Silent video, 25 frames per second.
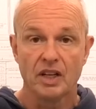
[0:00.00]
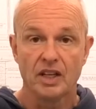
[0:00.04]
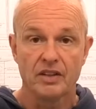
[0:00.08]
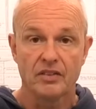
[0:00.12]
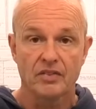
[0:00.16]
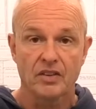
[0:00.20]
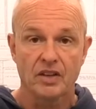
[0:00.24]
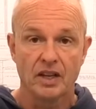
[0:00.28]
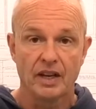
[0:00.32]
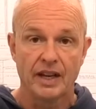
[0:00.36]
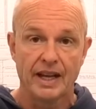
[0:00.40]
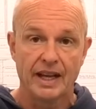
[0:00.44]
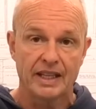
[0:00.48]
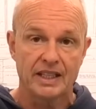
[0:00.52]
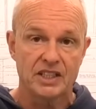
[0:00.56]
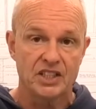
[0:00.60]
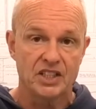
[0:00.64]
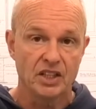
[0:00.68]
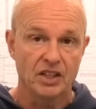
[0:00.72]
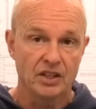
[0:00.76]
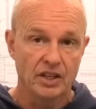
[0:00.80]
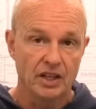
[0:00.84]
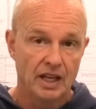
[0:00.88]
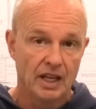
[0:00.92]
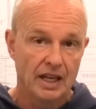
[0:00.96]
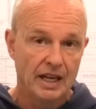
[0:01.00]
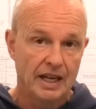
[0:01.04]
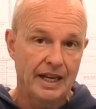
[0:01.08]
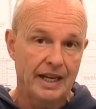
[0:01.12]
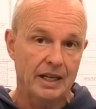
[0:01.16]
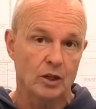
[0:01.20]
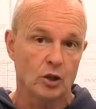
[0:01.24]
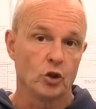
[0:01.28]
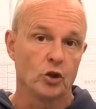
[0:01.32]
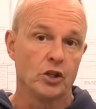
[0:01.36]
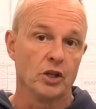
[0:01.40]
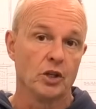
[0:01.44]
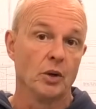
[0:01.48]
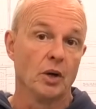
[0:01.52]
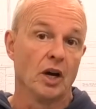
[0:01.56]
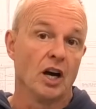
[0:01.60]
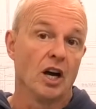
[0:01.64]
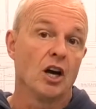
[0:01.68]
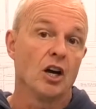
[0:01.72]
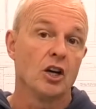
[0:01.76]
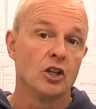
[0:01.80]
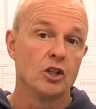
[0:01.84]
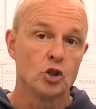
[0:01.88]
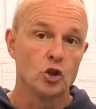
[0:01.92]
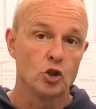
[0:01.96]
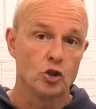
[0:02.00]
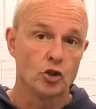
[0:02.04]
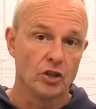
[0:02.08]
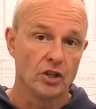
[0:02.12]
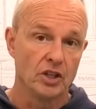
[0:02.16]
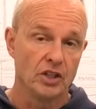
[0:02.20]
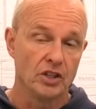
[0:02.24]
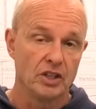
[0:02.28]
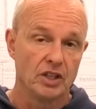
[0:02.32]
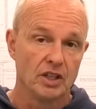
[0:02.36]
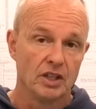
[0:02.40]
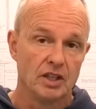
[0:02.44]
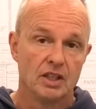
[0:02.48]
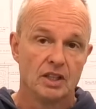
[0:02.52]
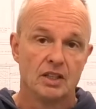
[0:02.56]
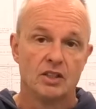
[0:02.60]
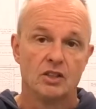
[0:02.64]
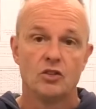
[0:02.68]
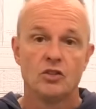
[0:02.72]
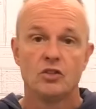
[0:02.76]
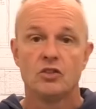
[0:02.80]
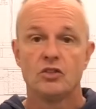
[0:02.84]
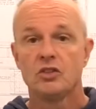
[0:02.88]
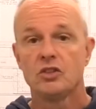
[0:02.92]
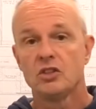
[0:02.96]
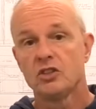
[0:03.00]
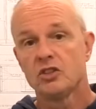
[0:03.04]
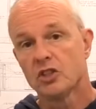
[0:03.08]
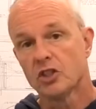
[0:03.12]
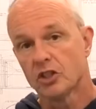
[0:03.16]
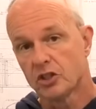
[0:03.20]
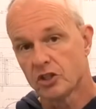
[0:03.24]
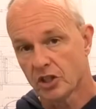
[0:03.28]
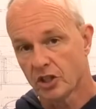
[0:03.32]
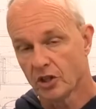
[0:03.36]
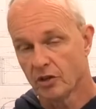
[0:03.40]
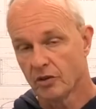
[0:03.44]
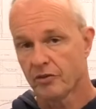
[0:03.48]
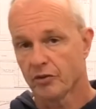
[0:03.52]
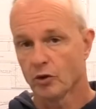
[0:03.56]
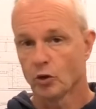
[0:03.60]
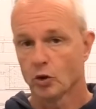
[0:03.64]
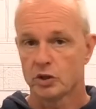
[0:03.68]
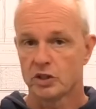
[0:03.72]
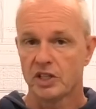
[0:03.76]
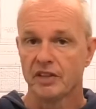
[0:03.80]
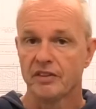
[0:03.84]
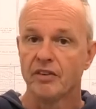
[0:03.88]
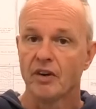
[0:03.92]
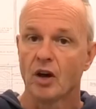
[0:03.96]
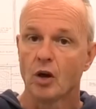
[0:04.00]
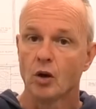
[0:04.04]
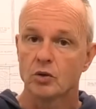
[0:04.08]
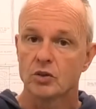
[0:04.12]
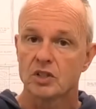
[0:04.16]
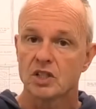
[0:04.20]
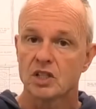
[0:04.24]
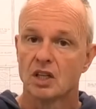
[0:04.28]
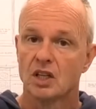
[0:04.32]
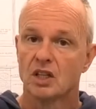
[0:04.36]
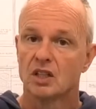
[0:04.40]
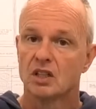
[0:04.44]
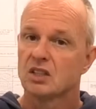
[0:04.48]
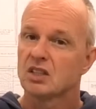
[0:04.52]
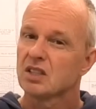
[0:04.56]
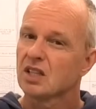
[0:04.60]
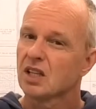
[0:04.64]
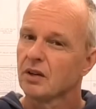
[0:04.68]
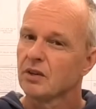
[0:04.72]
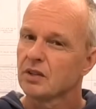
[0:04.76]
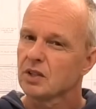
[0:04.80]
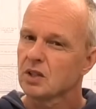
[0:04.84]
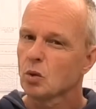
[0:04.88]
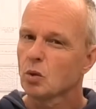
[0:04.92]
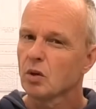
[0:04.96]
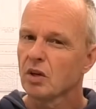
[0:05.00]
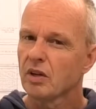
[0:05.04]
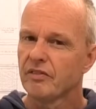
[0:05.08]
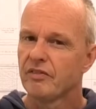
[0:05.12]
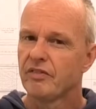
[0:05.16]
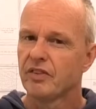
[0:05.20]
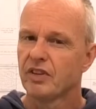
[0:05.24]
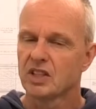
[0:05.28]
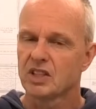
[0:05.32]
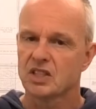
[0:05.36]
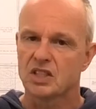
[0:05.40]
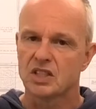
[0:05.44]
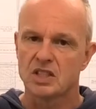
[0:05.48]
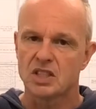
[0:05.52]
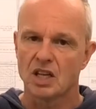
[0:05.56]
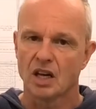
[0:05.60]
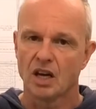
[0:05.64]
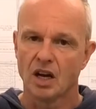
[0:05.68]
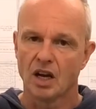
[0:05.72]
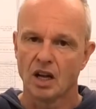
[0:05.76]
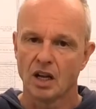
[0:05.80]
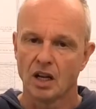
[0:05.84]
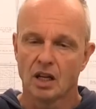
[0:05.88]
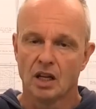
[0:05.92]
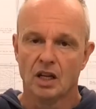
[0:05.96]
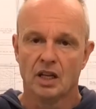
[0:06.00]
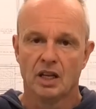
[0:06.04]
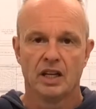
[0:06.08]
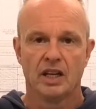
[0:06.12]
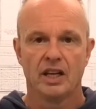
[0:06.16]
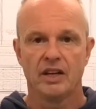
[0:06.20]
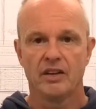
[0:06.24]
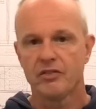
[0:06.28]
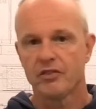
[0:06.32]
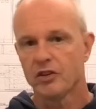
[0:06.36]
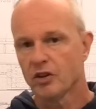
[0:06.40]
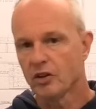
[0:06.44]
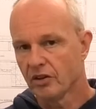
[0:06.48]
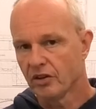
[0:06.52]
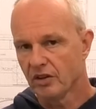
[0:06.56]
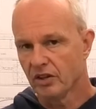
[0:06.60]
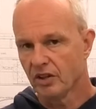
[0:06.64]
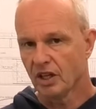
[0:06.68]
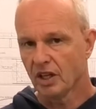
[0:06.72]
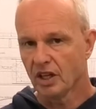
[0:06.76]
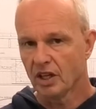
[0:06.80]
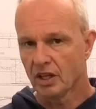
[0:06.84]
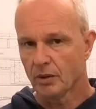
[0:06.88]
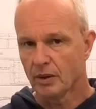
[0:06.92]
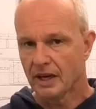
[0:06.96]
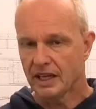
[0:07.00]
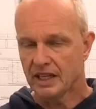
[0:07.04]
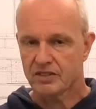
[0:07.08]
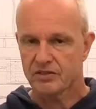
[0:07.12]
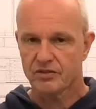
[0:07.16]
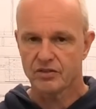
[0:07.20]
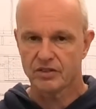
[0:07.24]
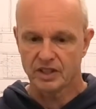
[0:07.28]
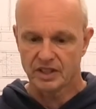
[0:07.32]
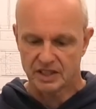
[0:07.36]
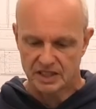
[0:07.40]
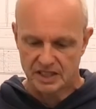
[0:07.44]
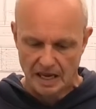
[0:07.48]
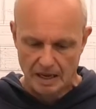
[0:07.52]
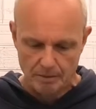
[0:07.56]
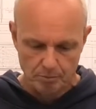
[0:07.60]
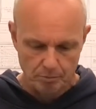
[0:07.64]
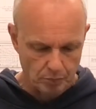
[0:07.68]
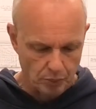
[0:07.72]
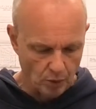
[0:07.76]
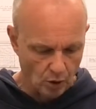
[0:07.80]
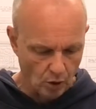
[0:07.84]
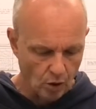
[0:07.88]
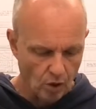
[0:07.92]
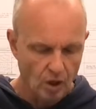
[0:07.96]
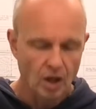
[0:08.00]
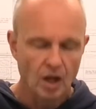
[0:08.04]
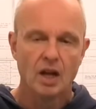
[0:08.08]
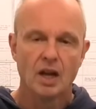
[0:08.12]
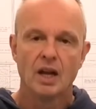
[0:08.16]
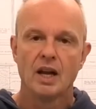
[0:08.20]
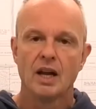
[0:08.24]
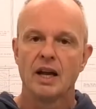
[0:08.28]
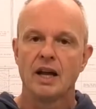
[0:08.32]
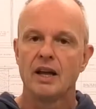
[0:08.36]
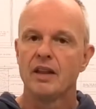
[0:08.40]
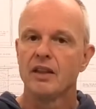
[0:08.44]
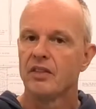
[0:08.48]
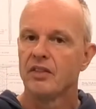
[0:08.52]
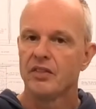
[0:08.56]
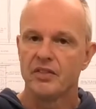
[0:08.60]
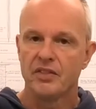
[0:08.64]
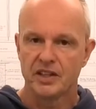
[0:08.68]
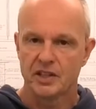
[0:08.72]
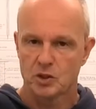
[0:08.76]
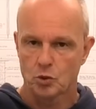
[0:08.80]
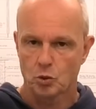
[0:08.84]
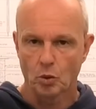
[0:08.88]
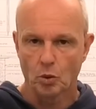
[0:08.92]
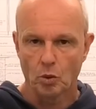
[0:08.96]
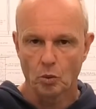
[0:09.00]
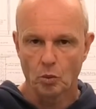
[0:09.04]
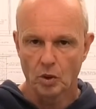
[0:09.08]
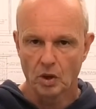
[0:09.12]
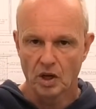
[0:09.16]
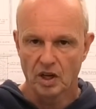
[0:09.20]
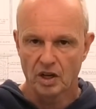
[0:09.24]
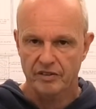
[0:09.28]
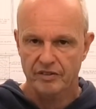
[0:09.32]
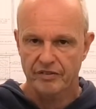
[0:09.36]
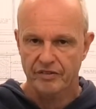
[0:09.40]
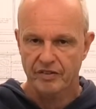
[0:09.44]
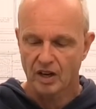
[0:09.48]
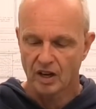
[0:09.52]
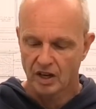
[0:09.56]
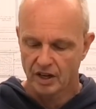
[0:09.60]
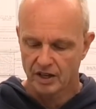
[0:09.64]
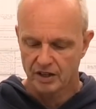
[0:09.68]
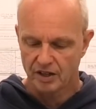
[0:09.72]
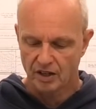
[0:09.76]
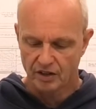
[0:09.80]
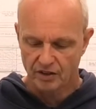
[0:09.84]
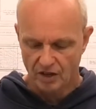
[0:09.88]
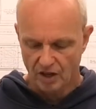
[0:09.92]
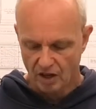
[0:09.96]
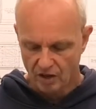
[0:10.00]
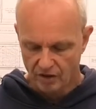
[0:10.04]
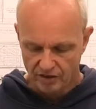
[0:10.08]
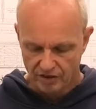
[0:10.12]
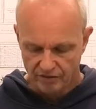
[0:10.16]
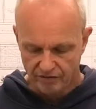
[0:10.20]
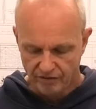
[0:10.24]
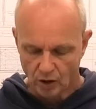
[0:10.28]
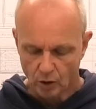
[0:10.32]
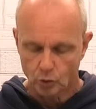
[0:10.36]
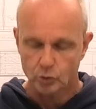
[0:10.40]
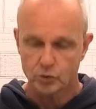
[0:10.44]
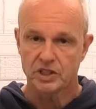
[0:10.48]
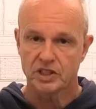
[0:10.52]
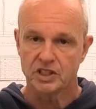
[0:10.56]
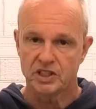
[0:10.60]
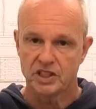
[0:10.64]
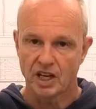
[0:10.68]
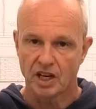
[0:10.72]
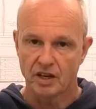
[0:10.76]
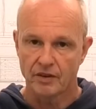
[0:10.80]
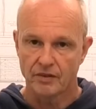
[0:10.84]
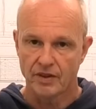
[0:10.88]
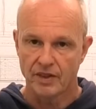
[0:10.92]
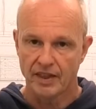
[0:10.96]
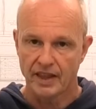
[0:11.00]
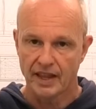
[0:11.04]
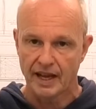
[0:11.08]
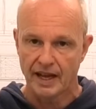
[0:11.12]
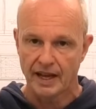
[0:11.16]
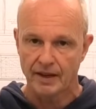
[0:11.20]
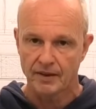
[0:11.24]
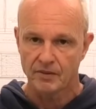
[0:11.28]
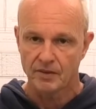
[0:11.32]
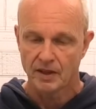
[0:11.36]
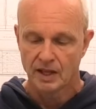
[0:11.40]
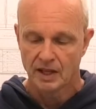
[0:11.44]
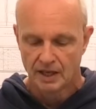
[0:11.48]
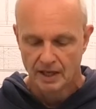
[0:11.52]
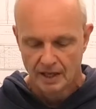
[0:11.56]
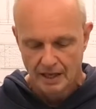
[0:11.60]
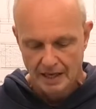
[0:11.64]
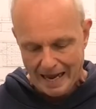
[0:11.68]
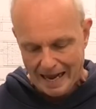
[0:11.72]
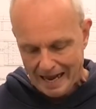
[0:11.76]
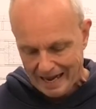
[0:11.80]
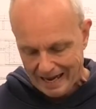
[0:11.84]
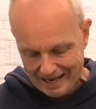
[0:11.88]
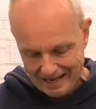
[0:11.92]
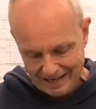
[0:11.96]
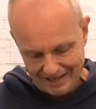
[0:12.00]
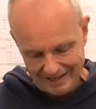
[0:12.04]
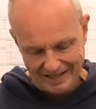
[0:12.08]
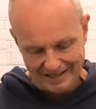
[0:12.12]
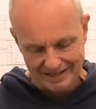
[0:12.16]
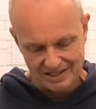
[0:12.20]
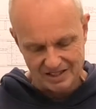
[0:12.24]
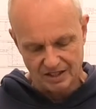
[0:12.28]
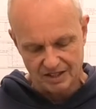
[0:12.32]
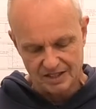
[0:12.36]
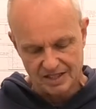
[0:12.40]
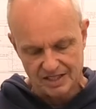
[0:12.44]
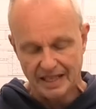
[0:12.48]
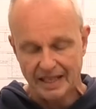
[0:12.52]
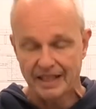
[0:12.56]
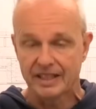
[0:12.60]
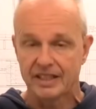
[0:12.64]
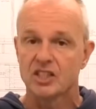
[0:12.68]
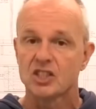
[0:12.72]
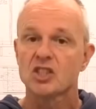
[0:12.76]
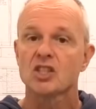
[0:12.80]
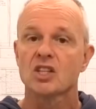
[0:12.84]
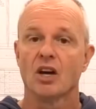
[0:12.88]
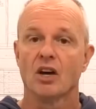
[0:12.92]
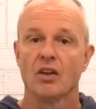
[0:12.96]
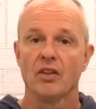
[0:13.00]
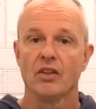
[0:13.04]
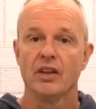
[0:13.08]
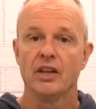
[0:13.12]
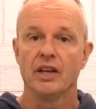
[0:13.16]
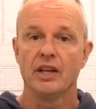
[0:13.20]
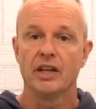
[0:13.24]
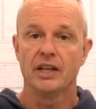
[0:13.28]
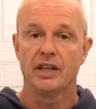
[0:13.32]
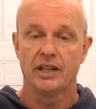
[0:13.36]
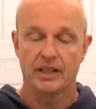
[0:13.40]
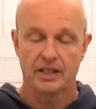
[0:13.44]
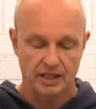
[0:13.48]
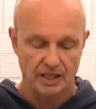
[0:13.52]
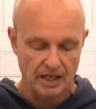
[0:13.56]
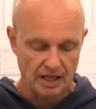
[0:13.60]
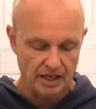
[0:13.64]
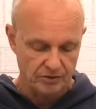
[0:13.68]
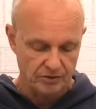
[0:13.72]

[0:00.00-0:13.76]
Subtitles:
leaf connection, it'll do 100 to 240 volts. So it's quite versatile. If you're in the US, for example, this will work fine on the voltage over there. And as I said, it's got the